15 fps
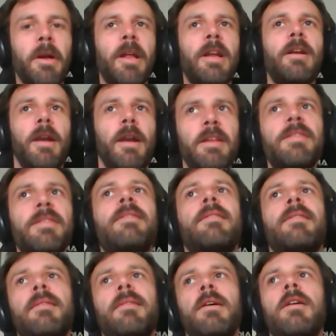But at
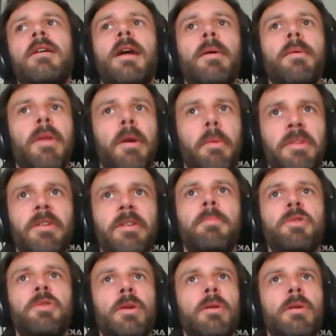least now there is an
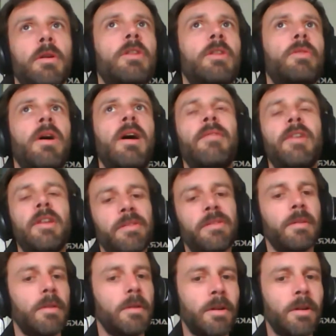option not to have it,